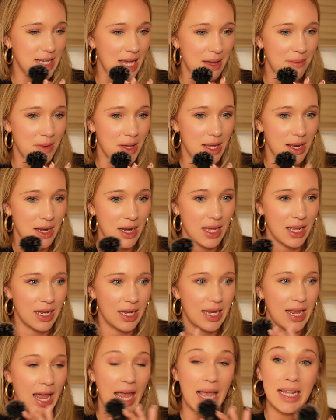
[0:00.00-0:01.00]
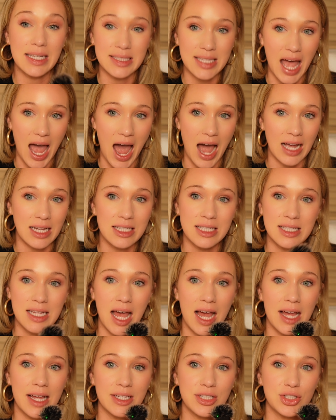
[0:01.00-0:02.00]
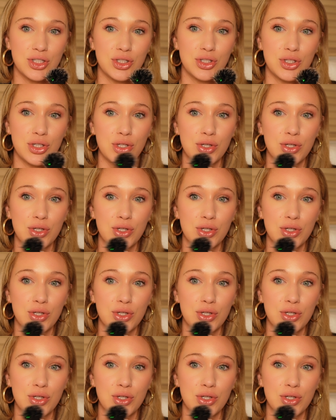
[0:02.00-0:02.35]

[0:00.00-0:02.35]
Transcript: Daemon gains access